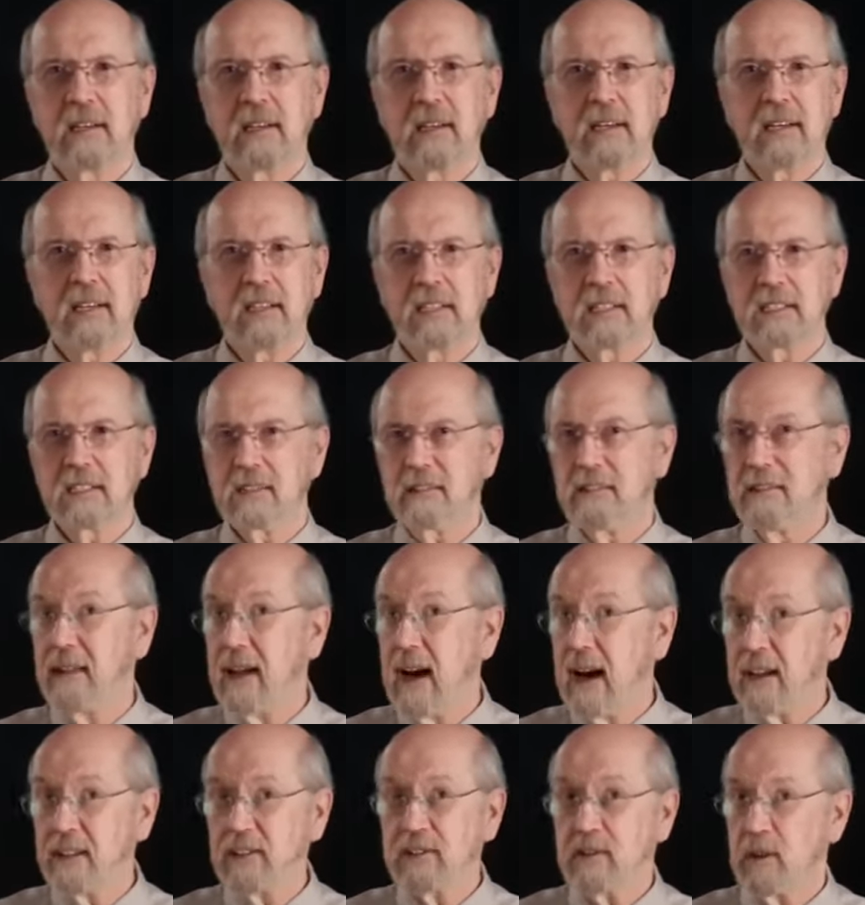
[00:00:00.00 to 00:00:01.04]
is
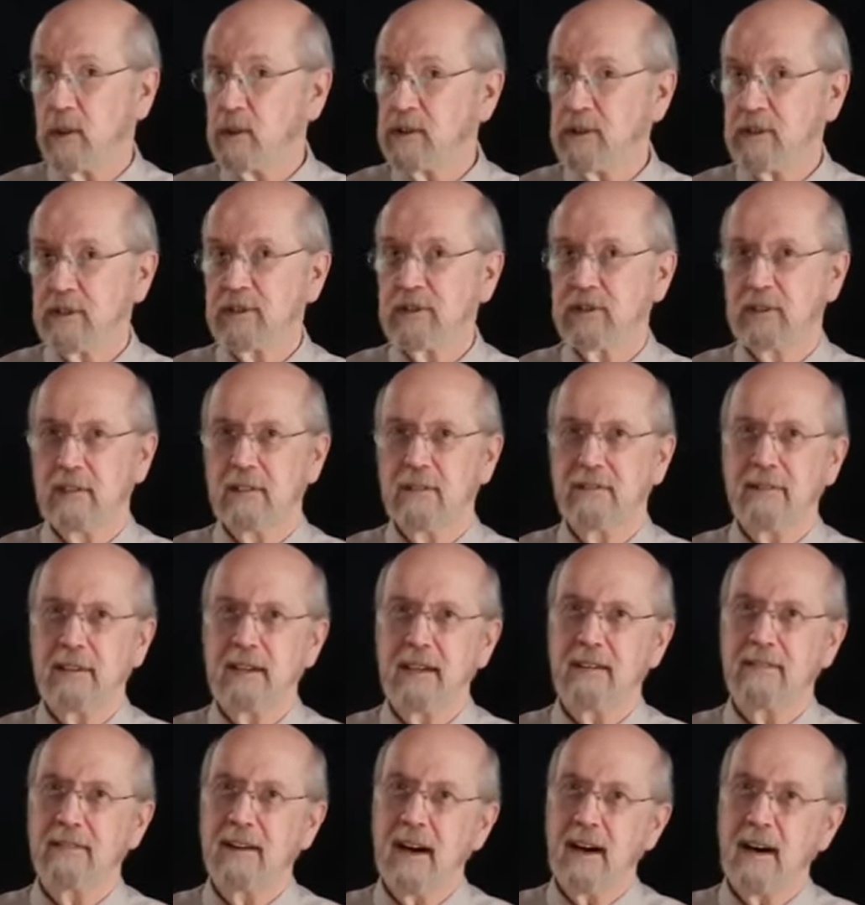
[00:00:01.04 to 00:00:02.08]
not a social
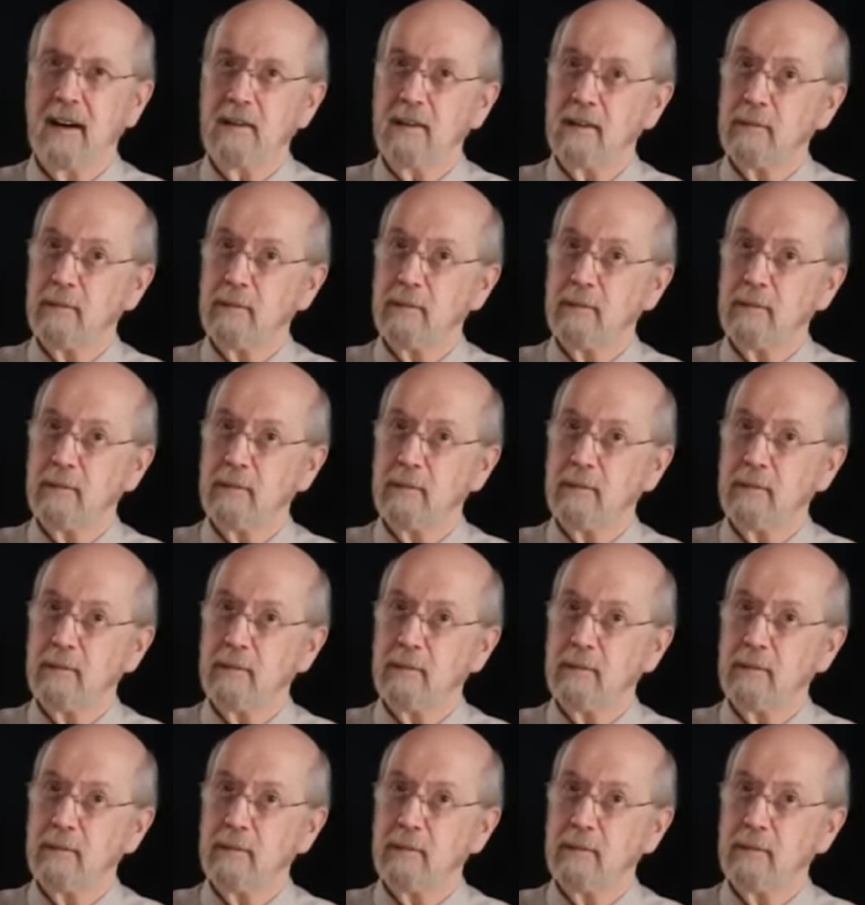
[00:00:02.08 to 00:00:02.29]
survey of how